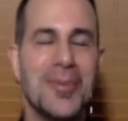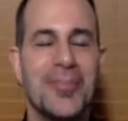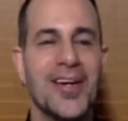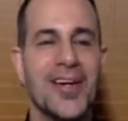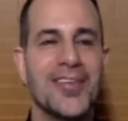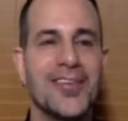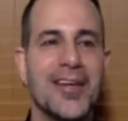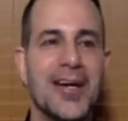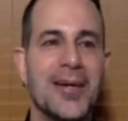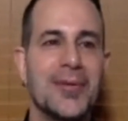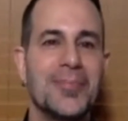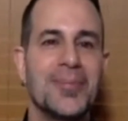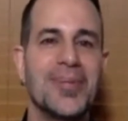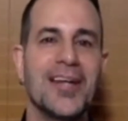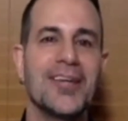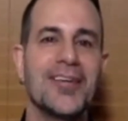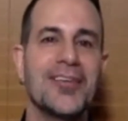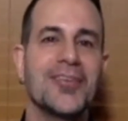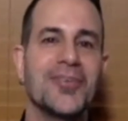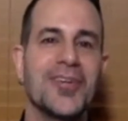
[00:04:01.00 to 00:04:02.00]
the best time to
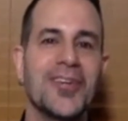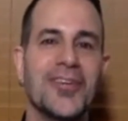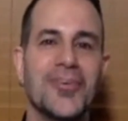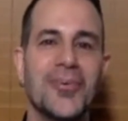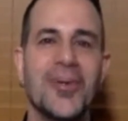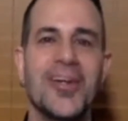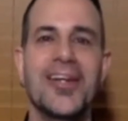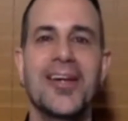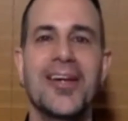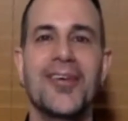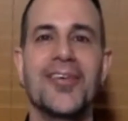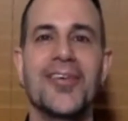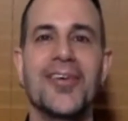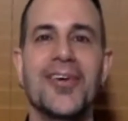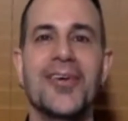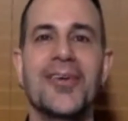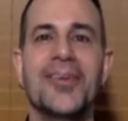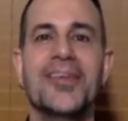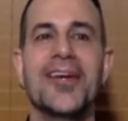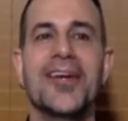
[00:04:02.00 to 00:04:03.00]
plant a tree is 20 years
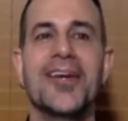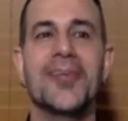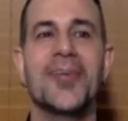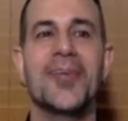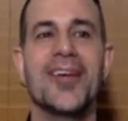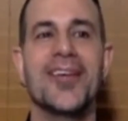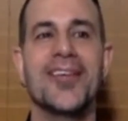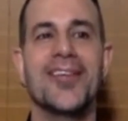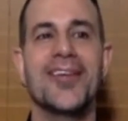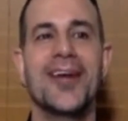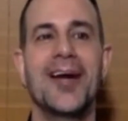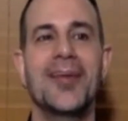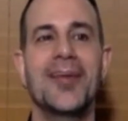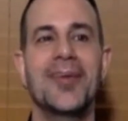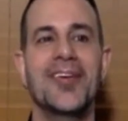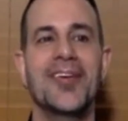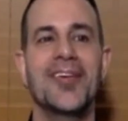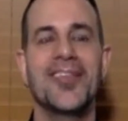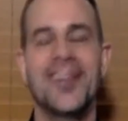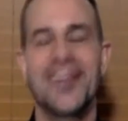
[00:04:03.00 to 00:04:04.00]
ago. Next best
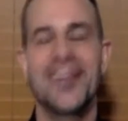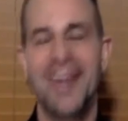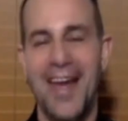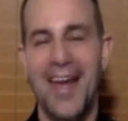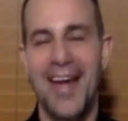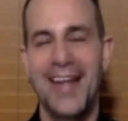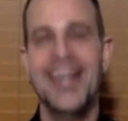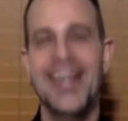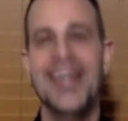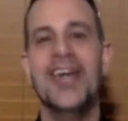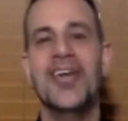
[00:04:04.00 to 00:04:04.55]
time is today.